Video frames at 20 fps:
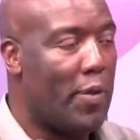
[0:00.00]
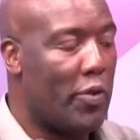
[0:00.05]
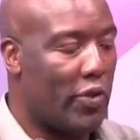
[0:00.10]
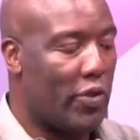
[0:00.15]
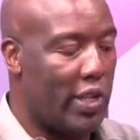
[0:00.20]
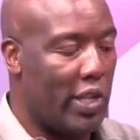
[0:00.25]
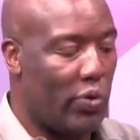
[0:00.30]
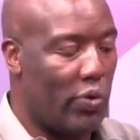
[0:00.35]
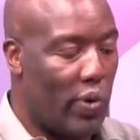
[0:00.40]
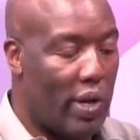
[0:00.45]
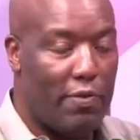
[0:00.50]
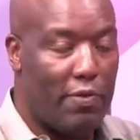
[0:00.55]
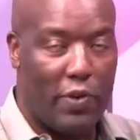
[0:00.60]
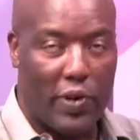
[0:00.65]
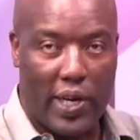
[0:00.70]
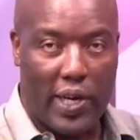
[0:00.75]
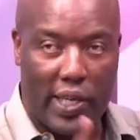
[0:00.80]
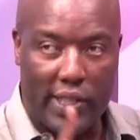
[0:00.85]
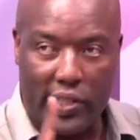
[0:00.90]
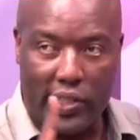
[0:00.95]
So there's one for
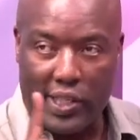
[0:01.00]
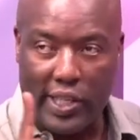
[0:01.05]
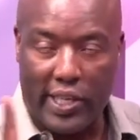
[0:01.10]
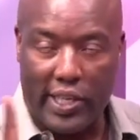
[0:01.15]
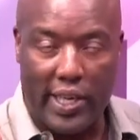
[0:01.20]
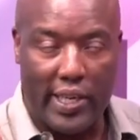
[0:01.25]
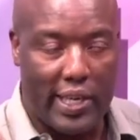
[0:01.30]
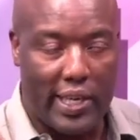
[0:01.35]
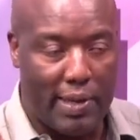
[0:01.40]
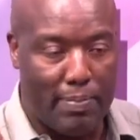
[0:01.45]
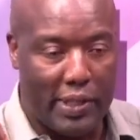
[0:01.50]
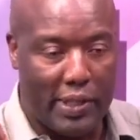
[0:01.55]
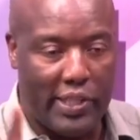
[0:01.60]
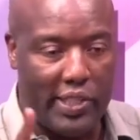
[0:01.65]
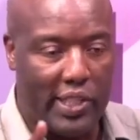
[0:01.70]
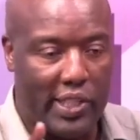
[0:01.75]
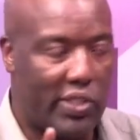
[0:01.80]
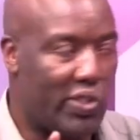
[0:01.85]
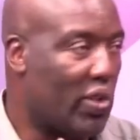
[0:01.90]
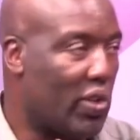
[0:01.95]
girls here in Kamiti,
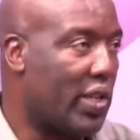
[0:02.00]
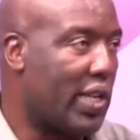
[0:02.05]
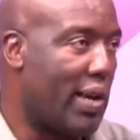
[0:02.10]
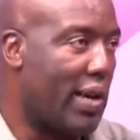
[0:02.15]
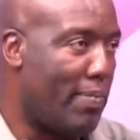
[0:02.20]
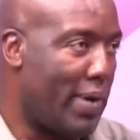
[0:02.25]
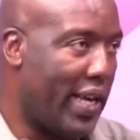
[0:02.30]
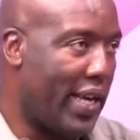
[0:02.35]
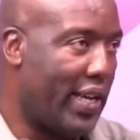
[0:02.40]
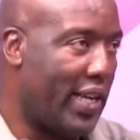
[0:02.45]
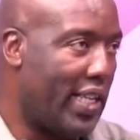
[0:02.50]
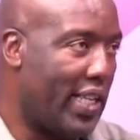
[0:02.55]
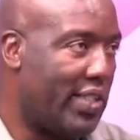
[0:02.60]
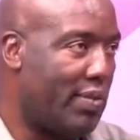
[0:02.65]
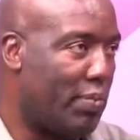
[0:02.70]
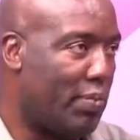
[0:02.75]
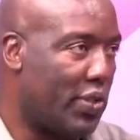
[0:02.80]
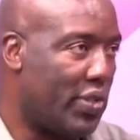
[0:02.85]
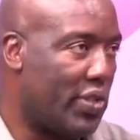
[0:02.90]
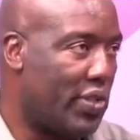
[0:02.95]
it's called Kamai Girls
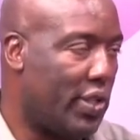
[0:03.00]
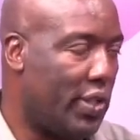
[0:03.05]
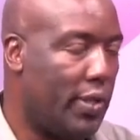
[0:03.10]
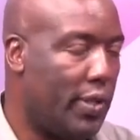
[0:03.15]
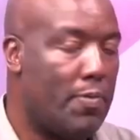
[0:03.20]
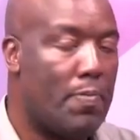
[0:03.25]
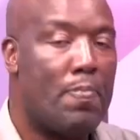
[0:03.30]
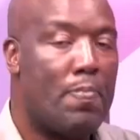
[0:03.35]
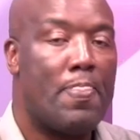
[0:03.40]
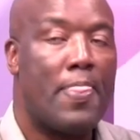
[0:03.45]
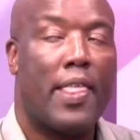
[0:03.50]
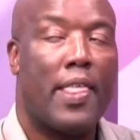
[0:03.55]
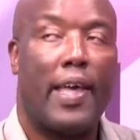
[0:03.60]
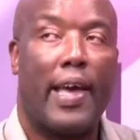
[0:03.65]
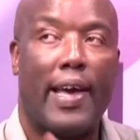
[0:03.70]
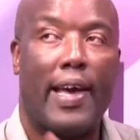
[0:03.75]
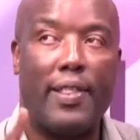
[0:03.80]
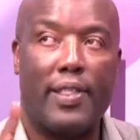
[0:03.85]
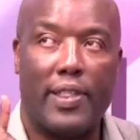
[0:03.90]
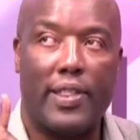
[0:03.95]
Boston.
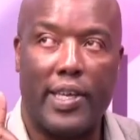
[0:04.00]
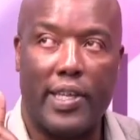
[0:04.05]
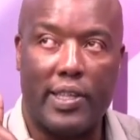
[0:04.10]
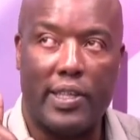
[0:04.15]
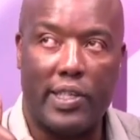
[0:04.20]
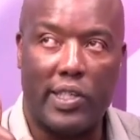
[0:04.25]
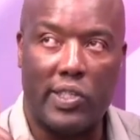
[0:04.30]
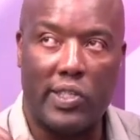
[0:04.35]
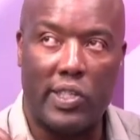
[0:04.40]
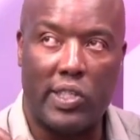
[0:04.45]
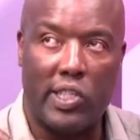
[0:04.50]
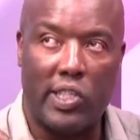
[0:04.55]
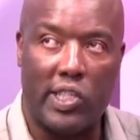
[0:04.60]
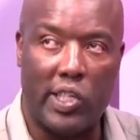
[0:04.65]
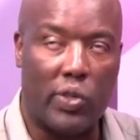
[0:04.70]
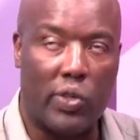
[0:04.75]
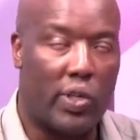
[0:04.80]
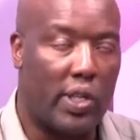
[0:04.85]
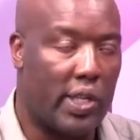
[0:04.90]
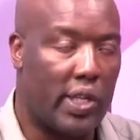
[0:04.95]
And then there's
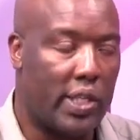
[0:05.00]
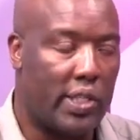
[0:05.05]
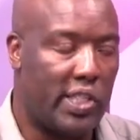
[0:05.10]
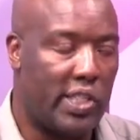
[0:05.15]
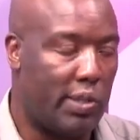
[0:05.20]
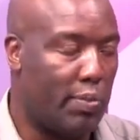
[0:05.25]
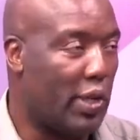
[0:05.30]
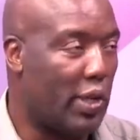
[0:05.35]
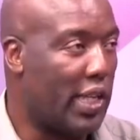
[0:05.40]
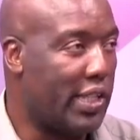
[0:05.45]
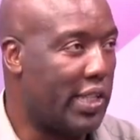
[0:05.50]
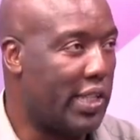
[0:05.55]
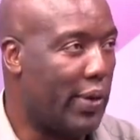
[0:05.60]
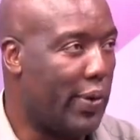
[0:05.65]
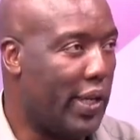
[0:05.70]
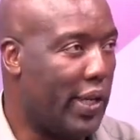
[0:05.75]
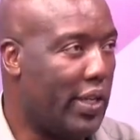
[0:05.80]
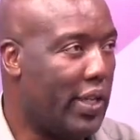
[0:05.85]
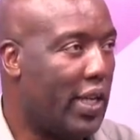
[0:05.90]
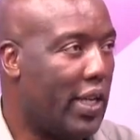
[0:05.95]

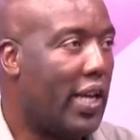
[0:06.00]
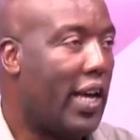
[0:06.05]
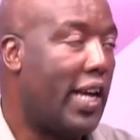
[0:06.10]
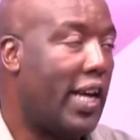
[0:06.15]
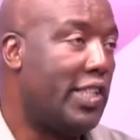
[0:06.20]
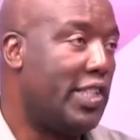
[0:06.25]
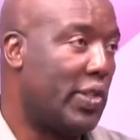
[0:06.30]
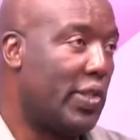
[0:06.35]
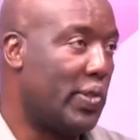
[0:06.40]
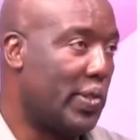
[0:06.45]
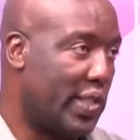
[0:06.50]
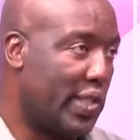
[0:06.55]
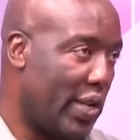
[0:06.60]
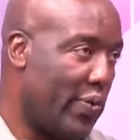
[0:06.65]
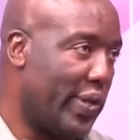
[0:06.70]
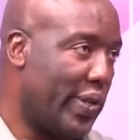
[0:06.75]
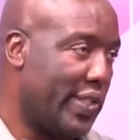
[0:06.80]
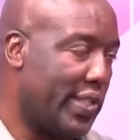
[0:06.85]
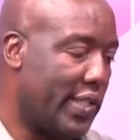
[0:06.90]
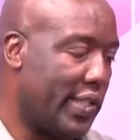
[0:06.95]
Shimalatewa and Shikusa in Western.